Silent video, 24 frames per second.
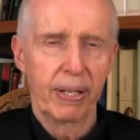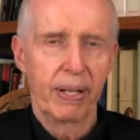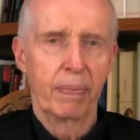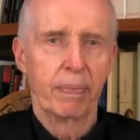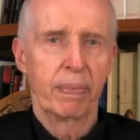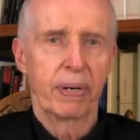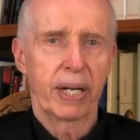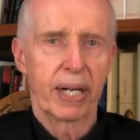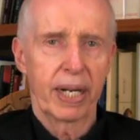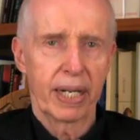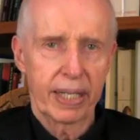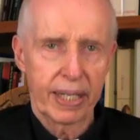
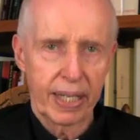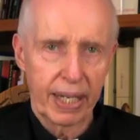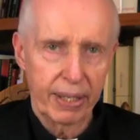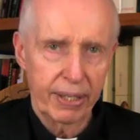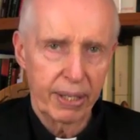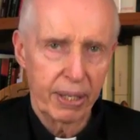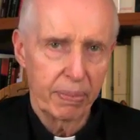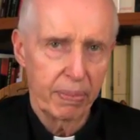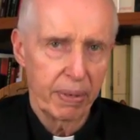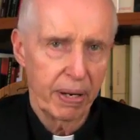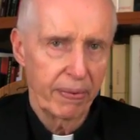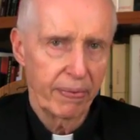But I tell
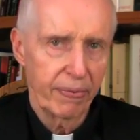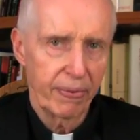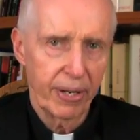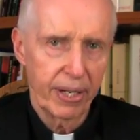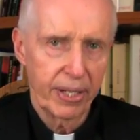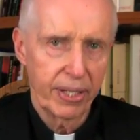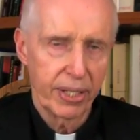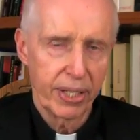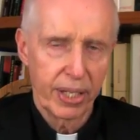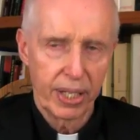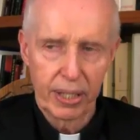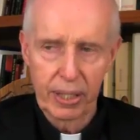you, my
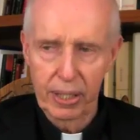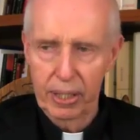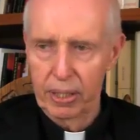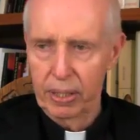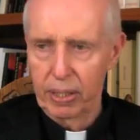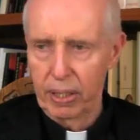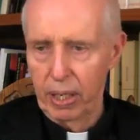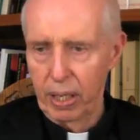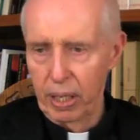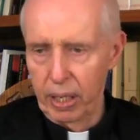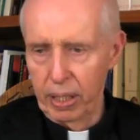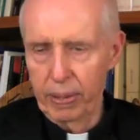friends,
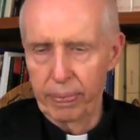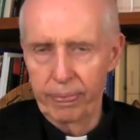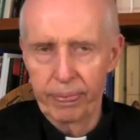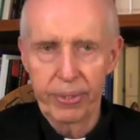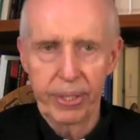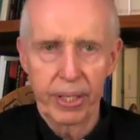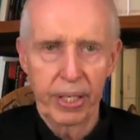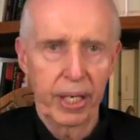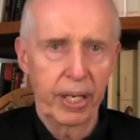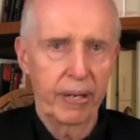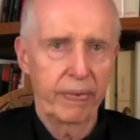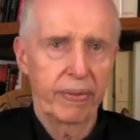
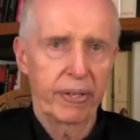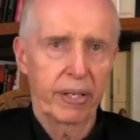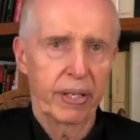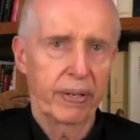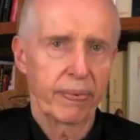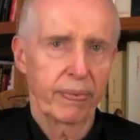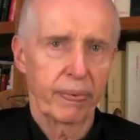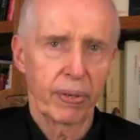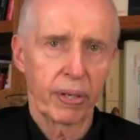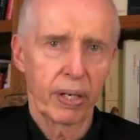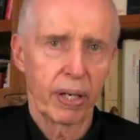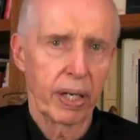even
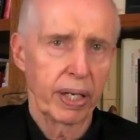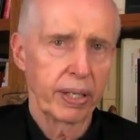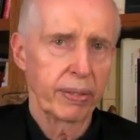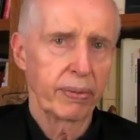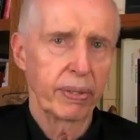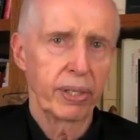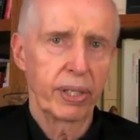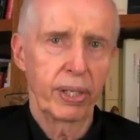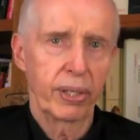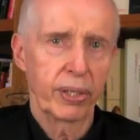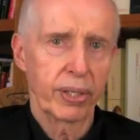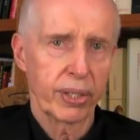if we're
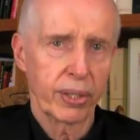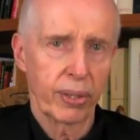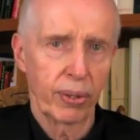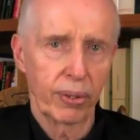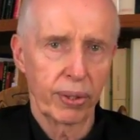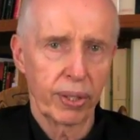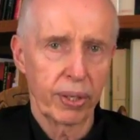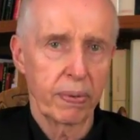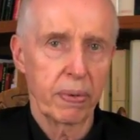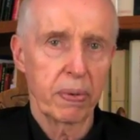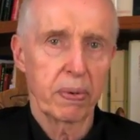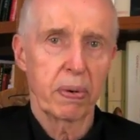100 years
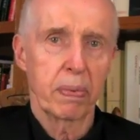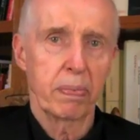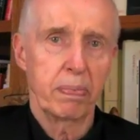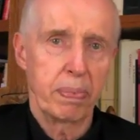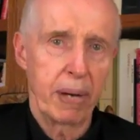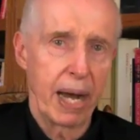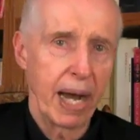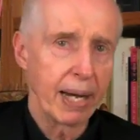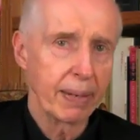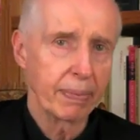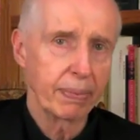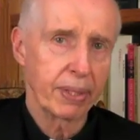old and we were
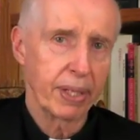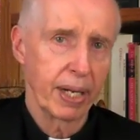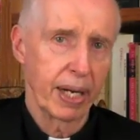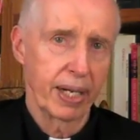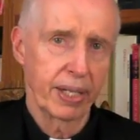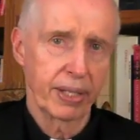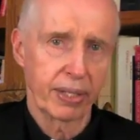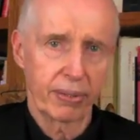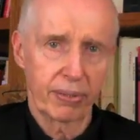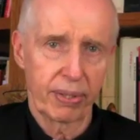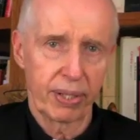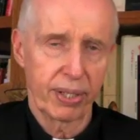
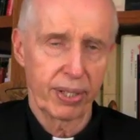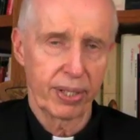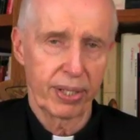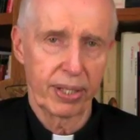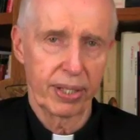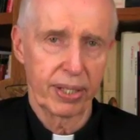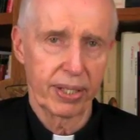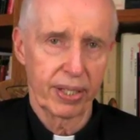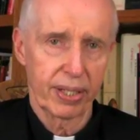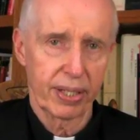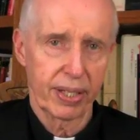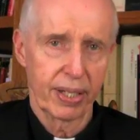baptized
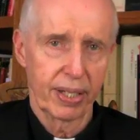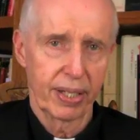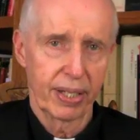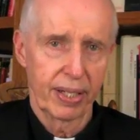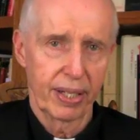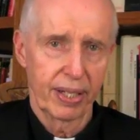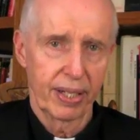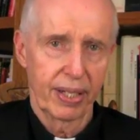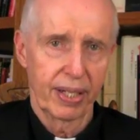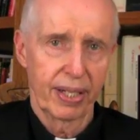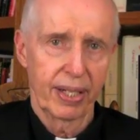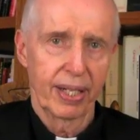Christians,
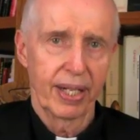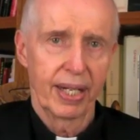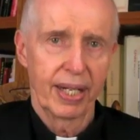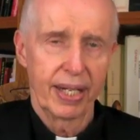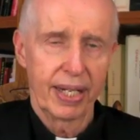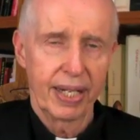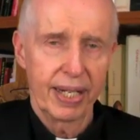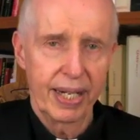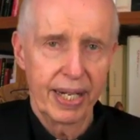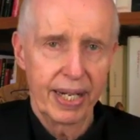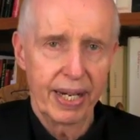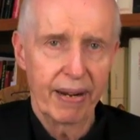
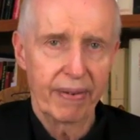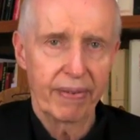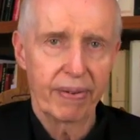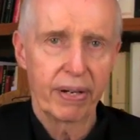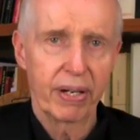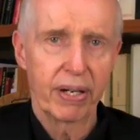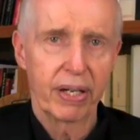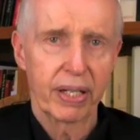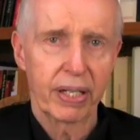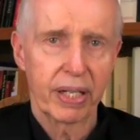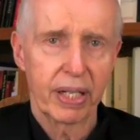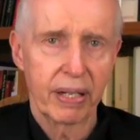
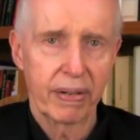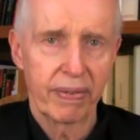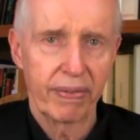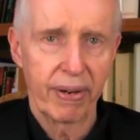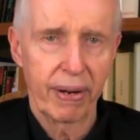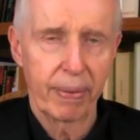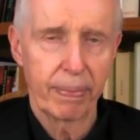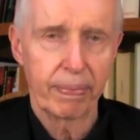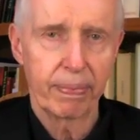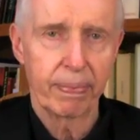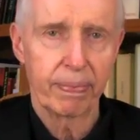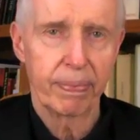never give
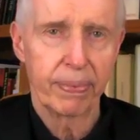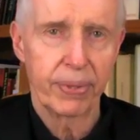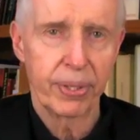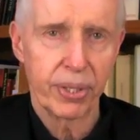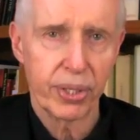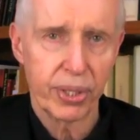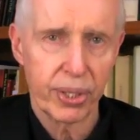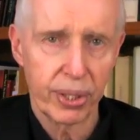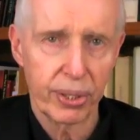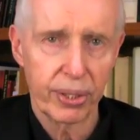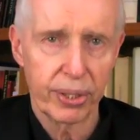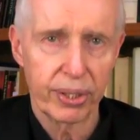up the
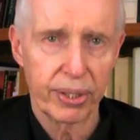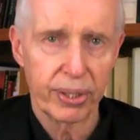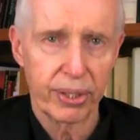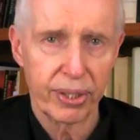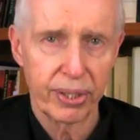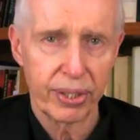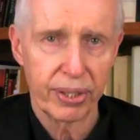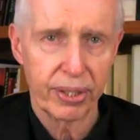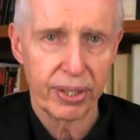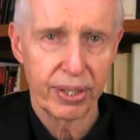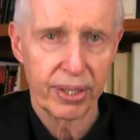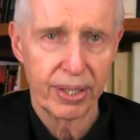
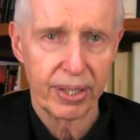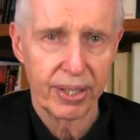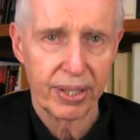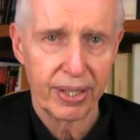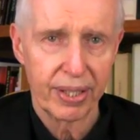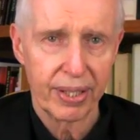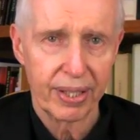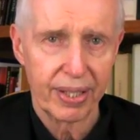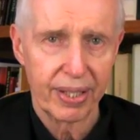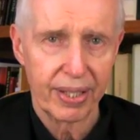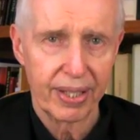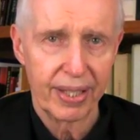search.
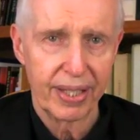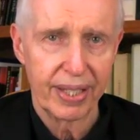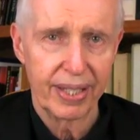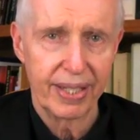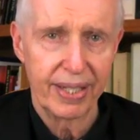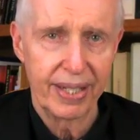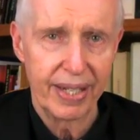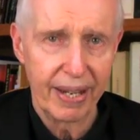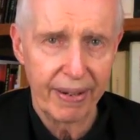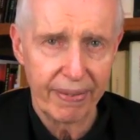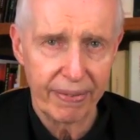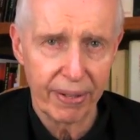
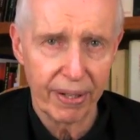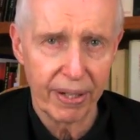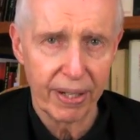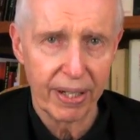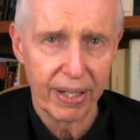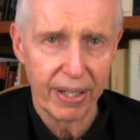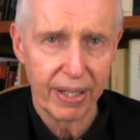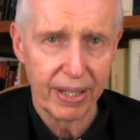Never.